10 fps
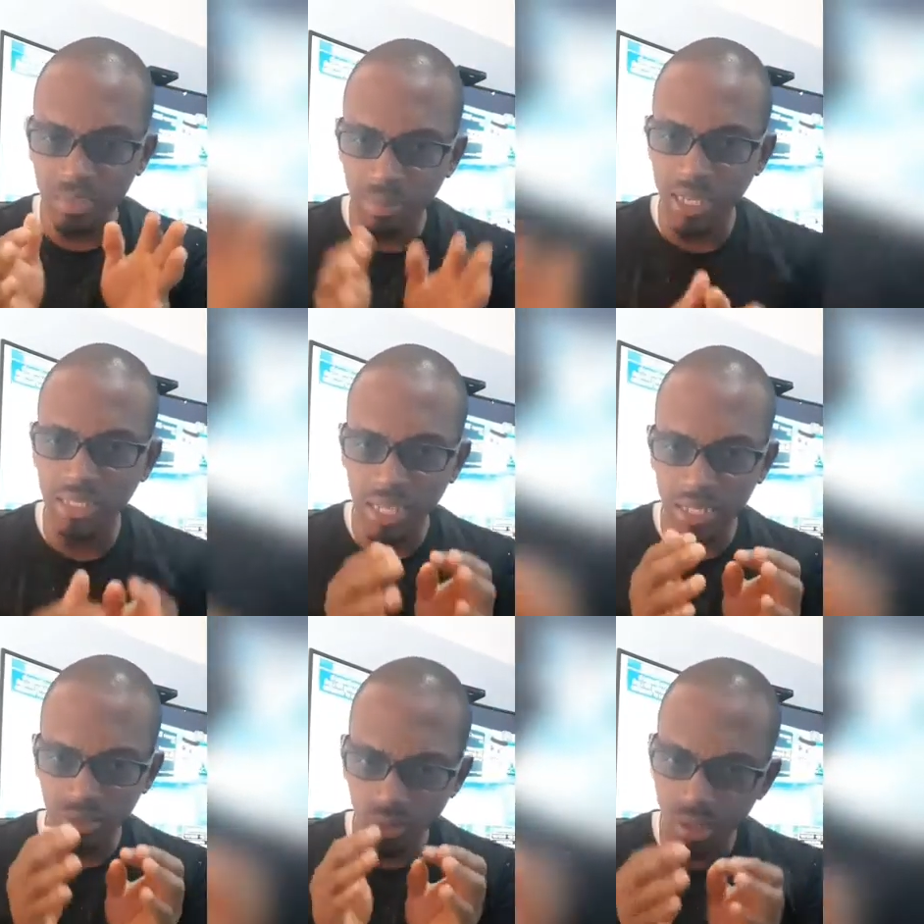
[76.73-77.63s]
bite
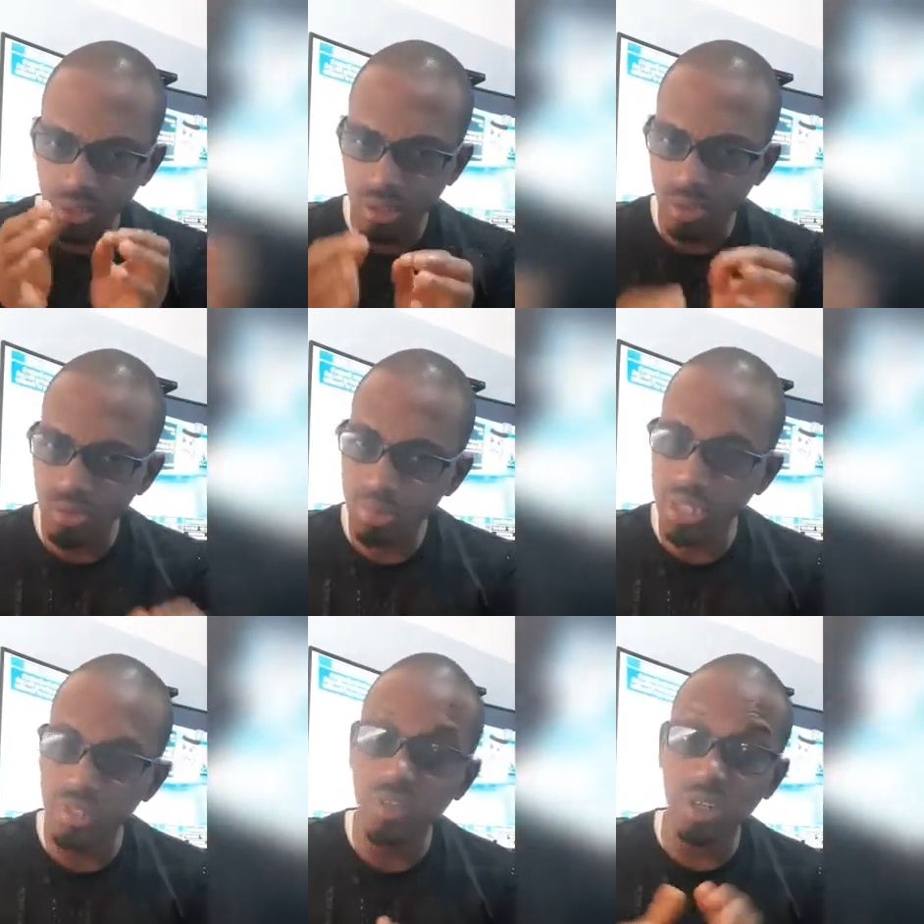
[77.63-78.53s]
size, you know, little, little
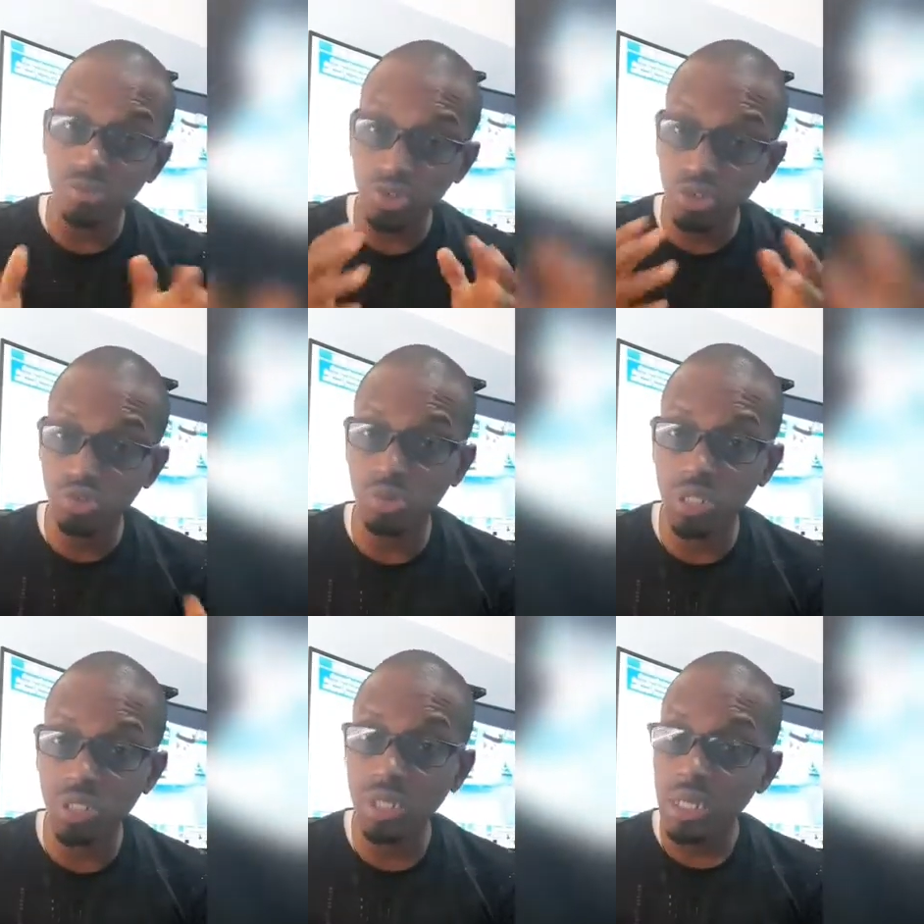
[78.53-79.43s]
bits for them to just
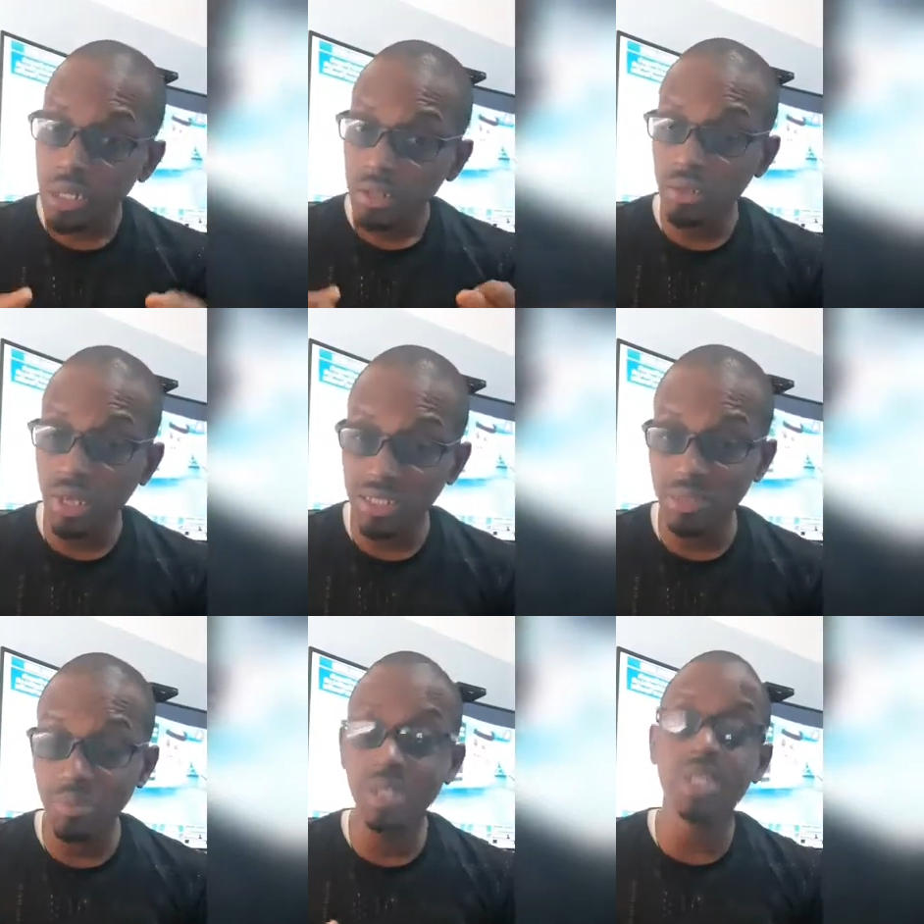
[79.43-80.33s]
read, you know,
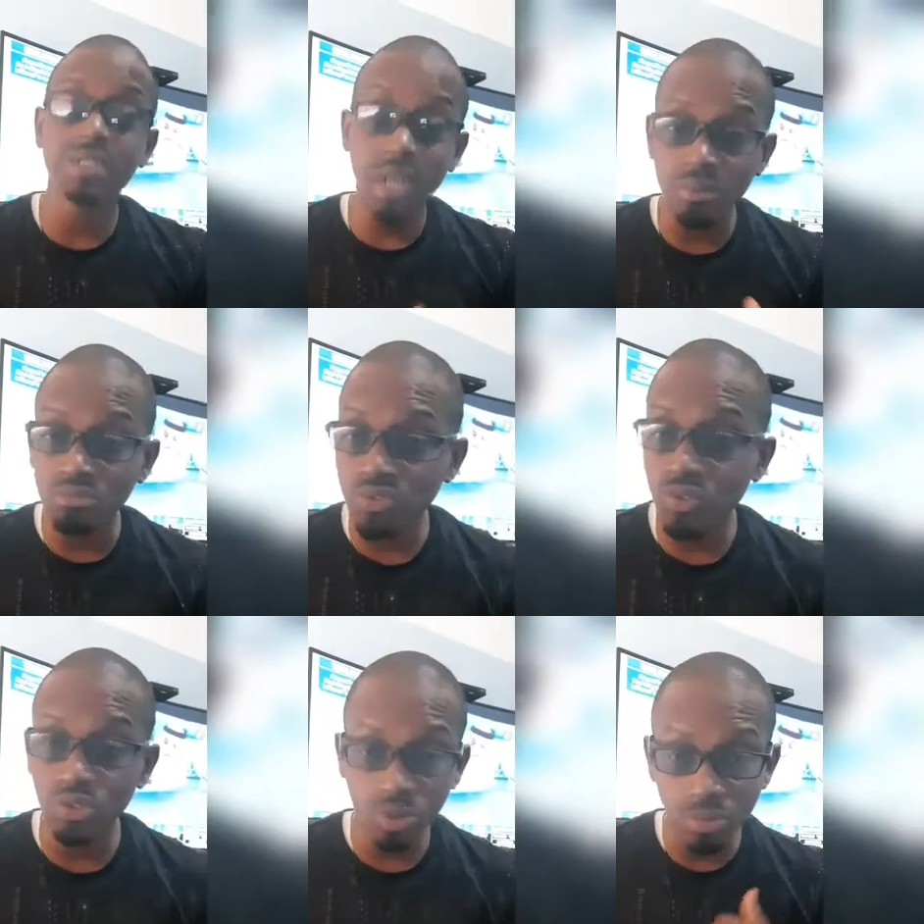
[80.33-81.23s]
assimilate and move
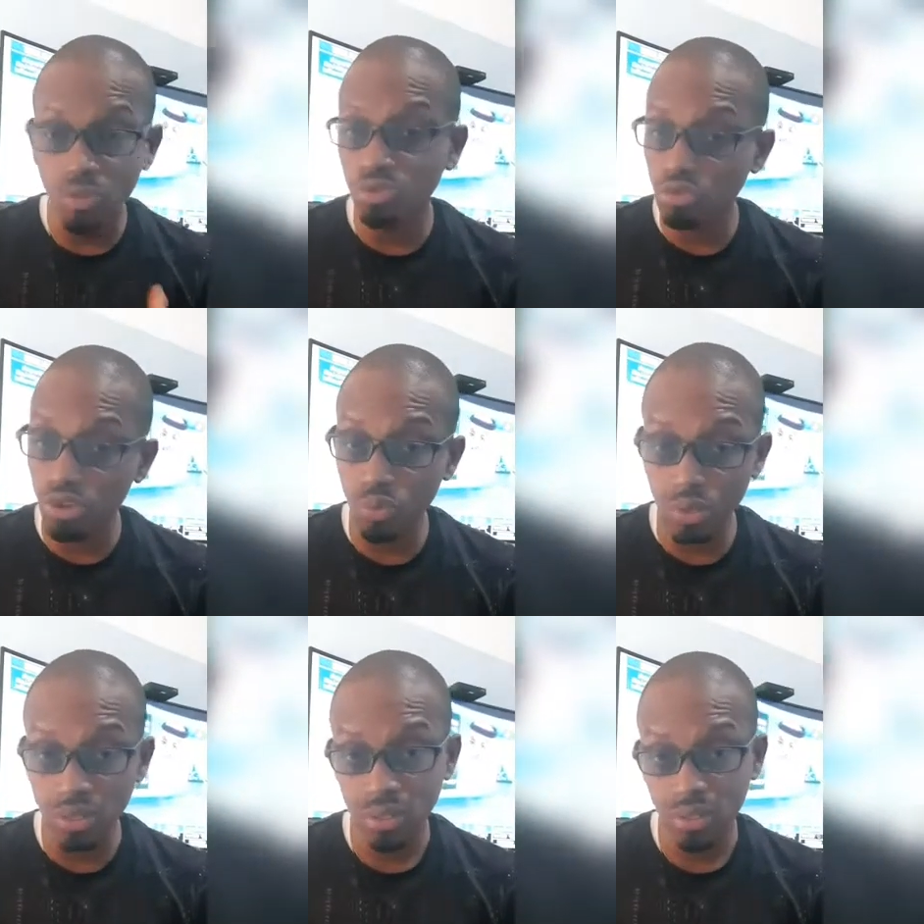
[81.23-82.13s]
on, something to run
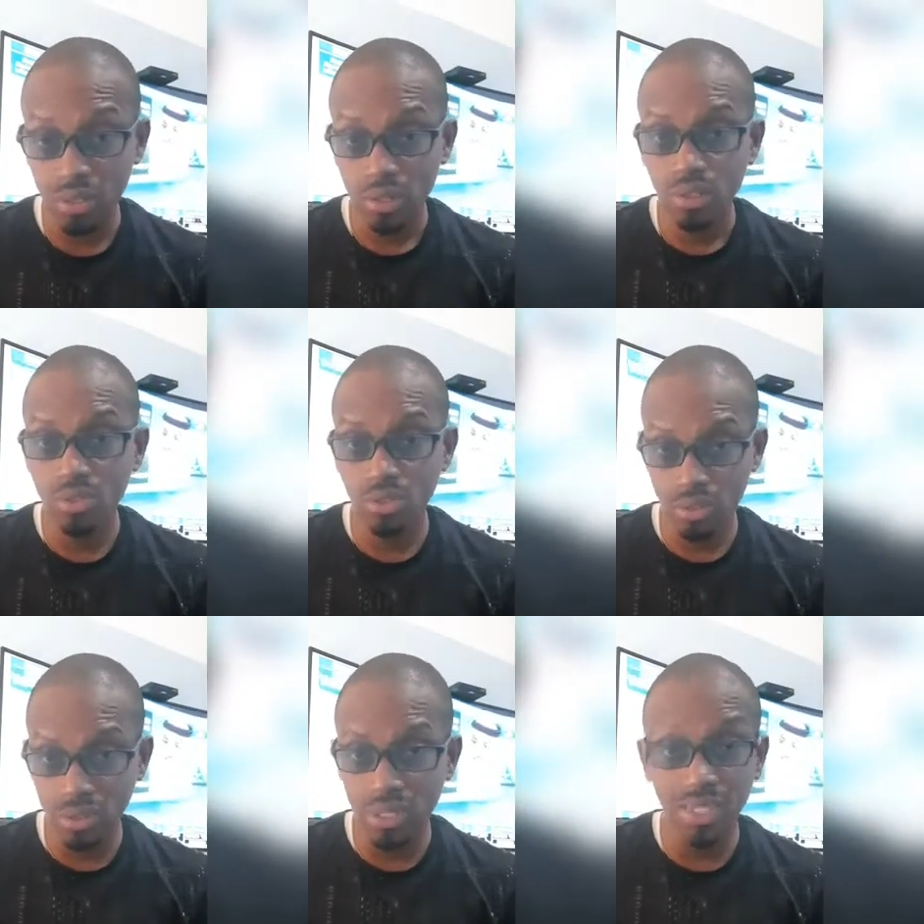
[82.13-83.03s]
with. Do you
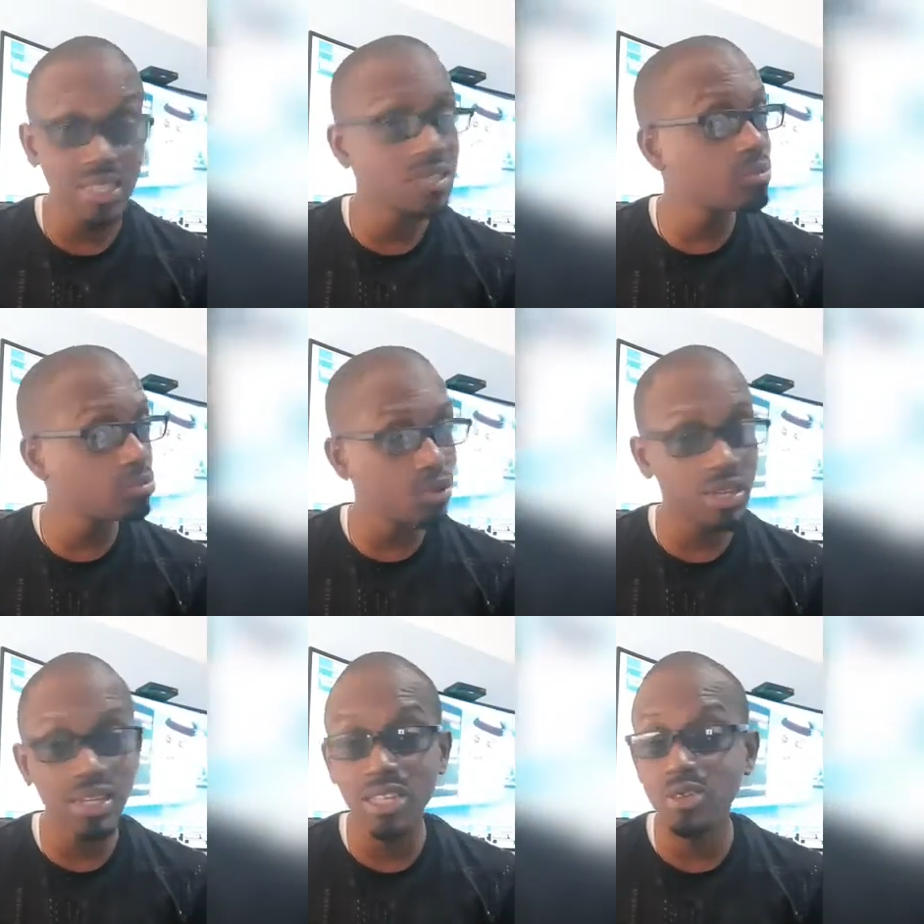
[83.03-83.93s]
understand? It's
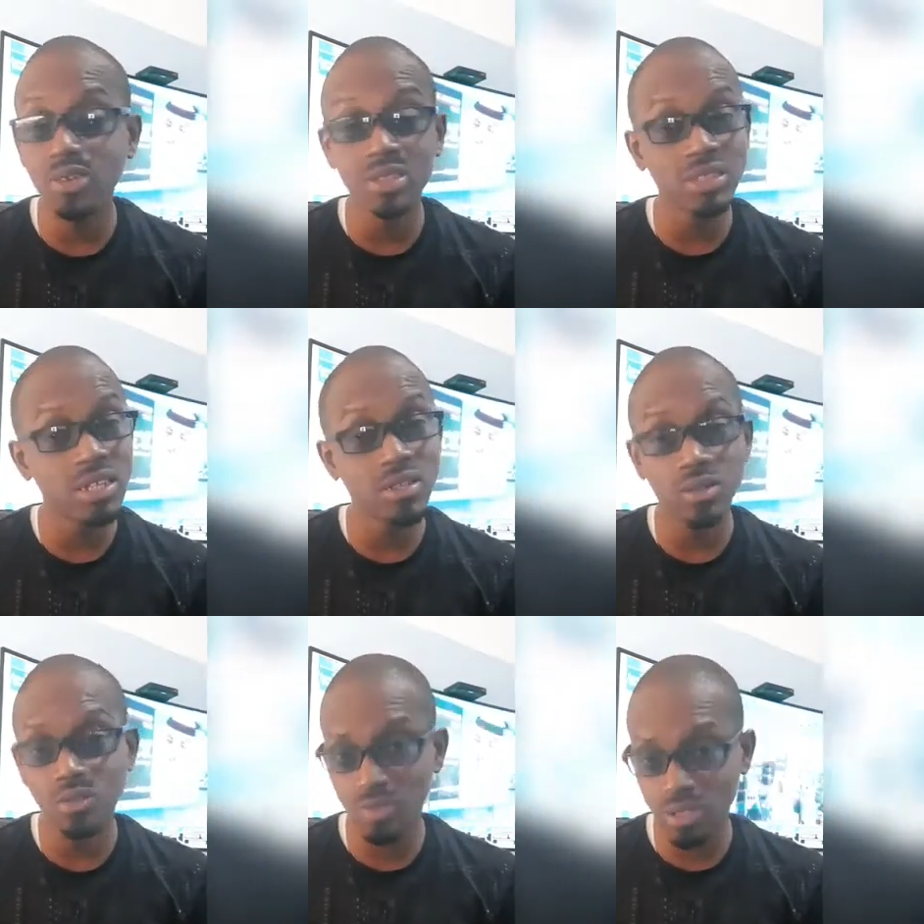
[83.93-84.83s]
important that you understand
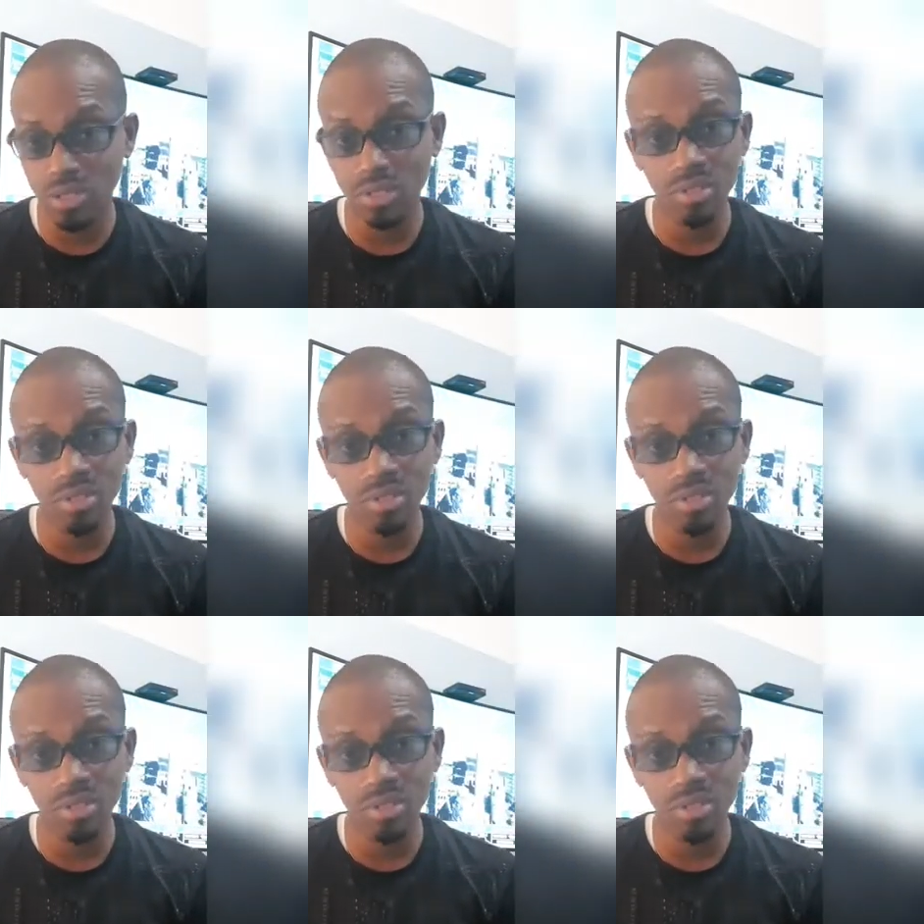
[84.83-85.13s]
all of this.